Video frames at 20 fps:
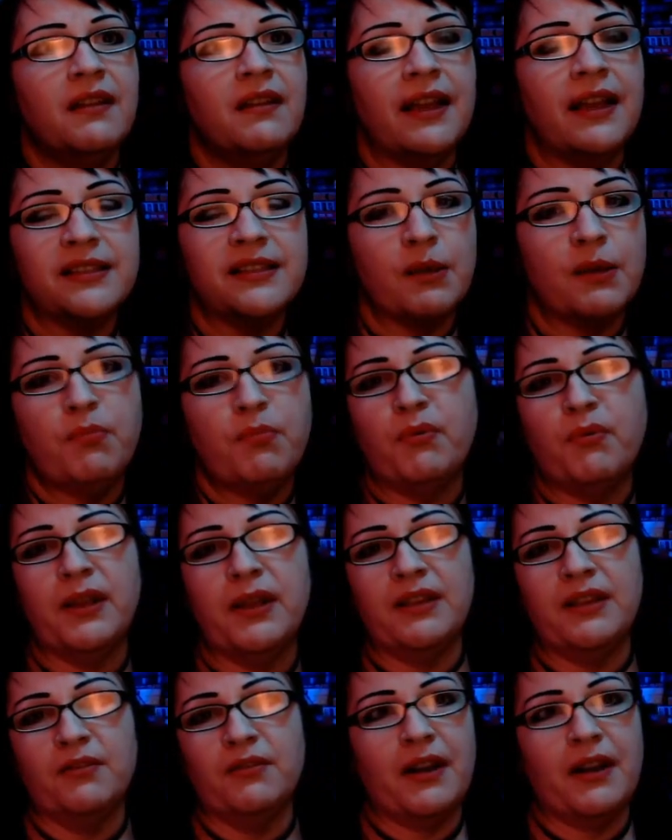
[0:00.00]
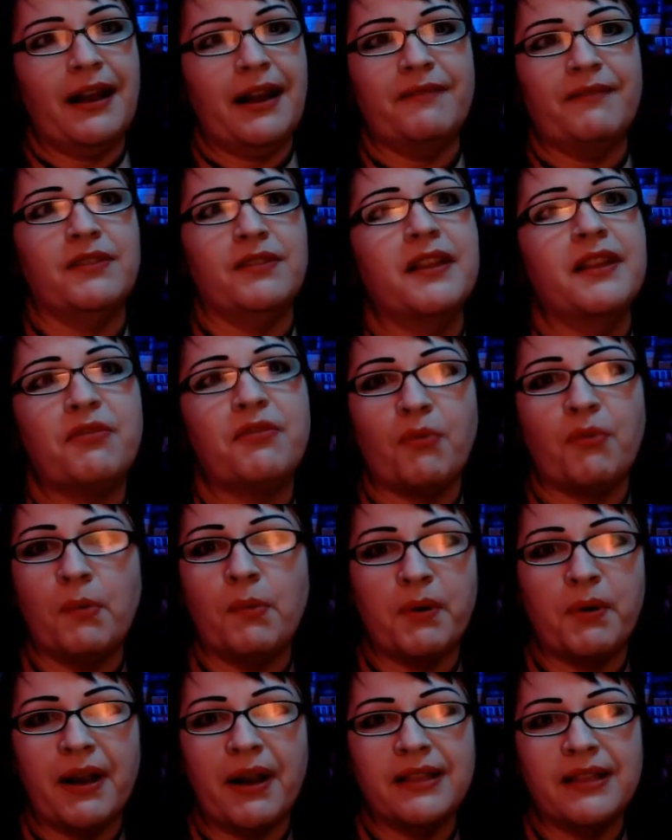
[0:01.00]
at some point you're going to have to like throw
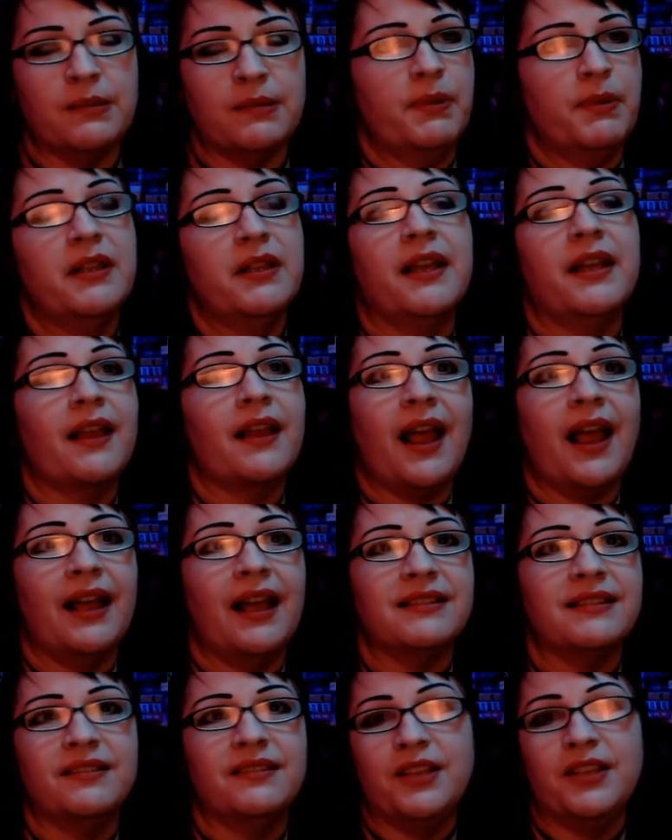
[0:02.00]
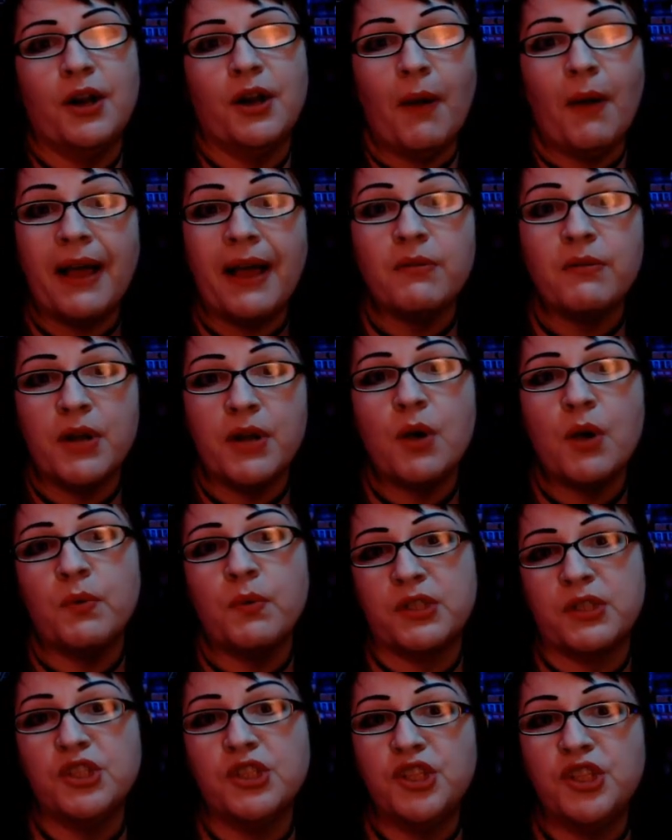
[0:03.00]
up your hands and be like, you know, I don't know
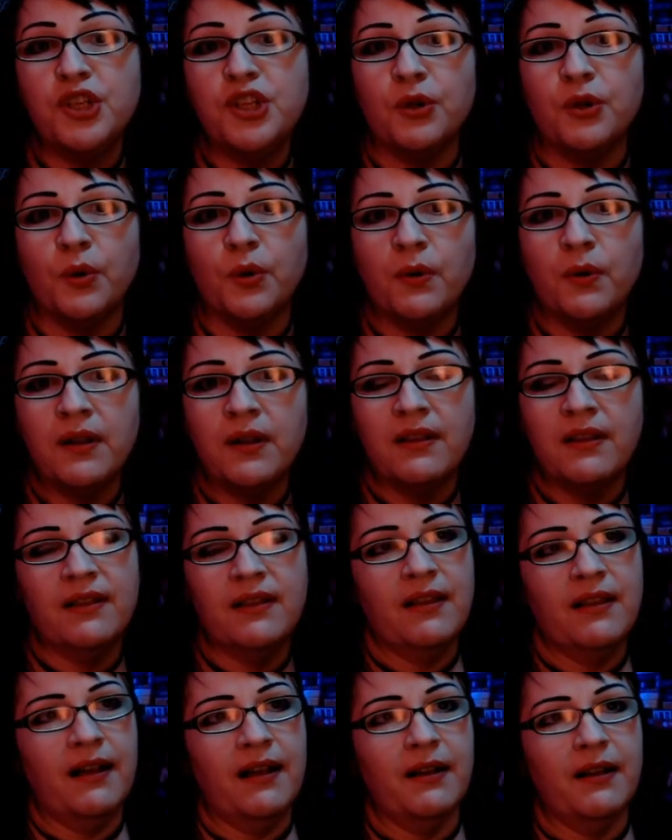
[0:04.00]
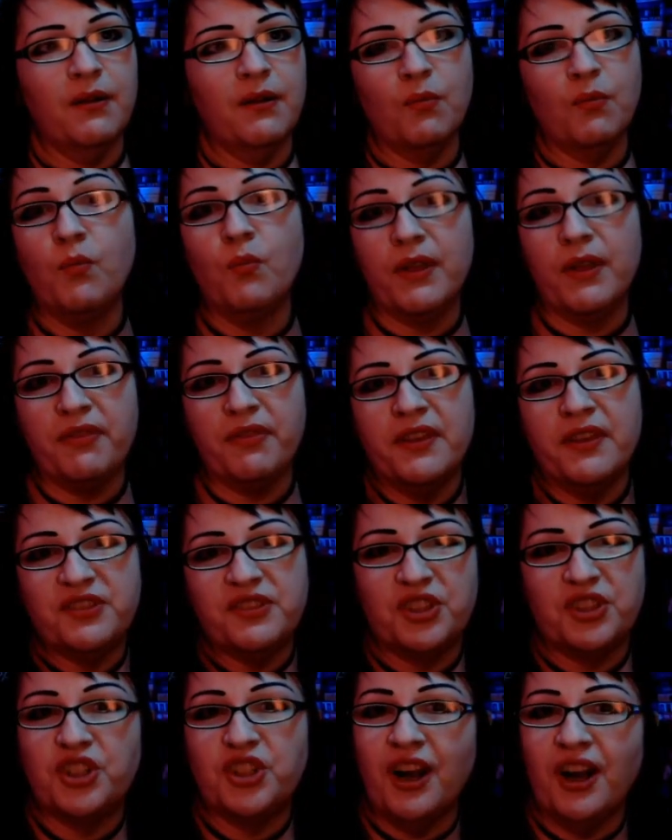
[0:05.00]
what to do with
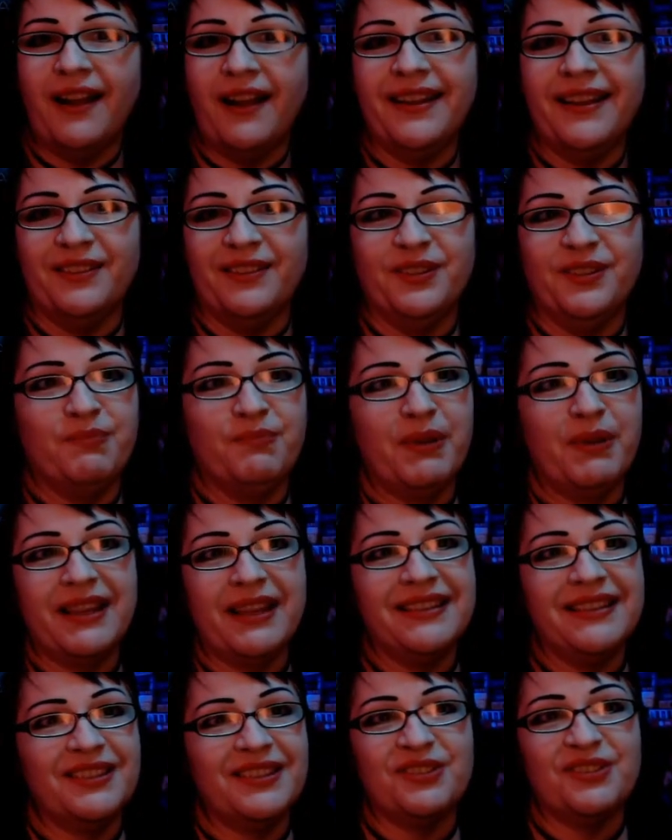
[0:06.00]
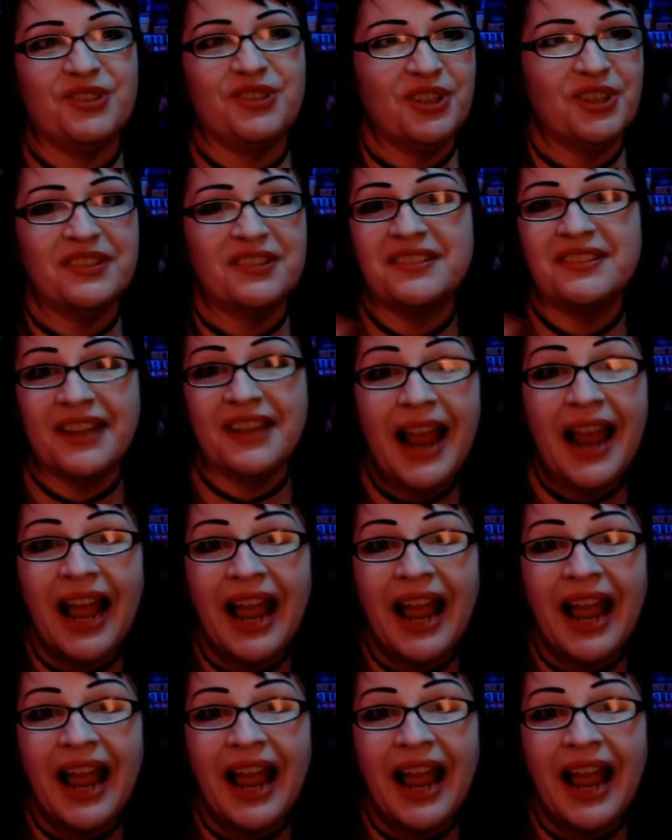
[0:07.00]
this child, because it's just,